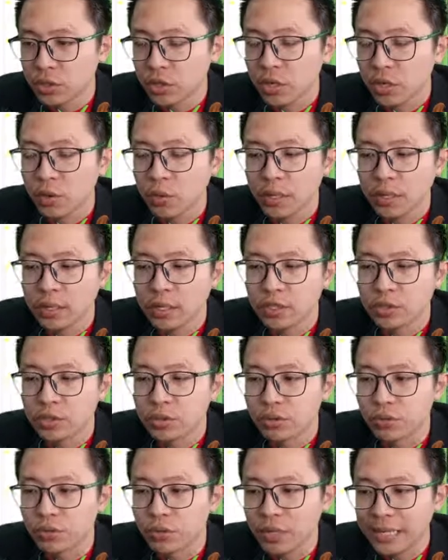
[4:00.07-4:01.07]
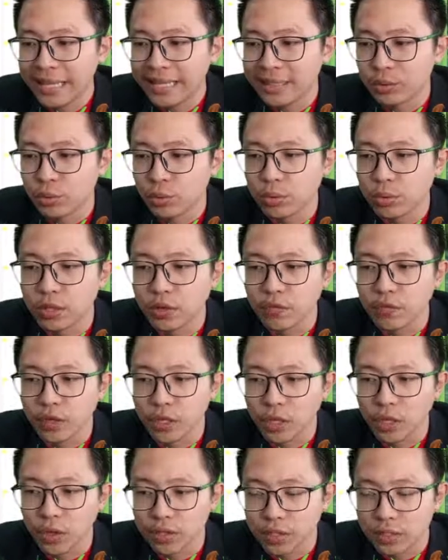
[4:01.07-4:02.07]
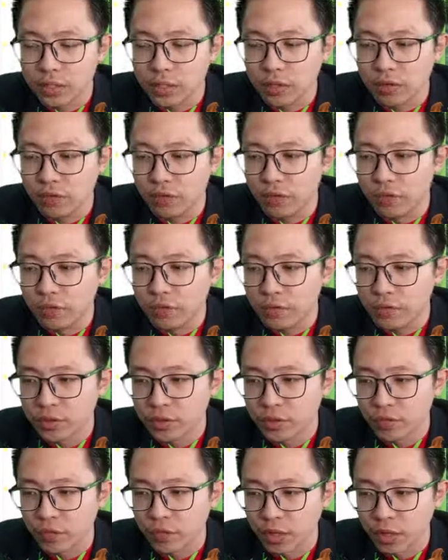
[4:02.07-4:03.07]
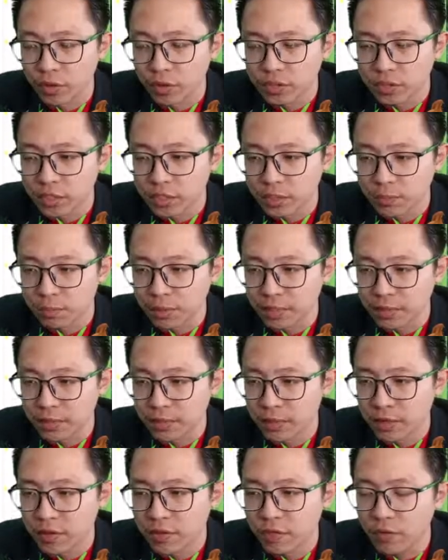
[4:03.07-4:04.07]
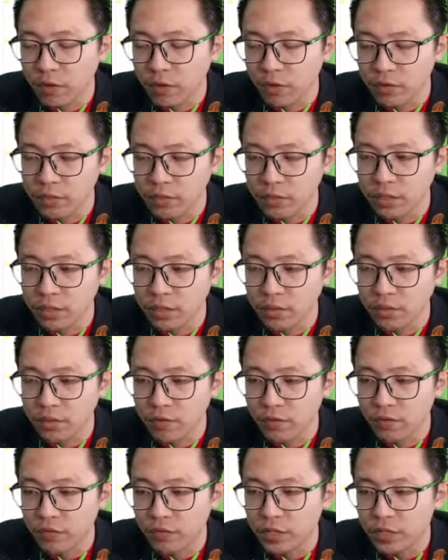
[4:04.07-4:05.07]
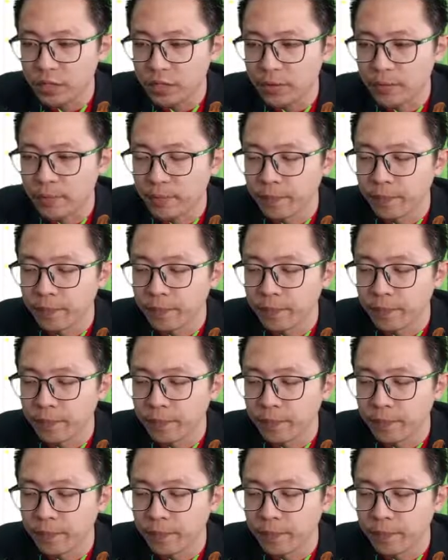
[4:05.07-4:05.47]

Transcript: want us to relate to the velocity speed, yeah, velocity v.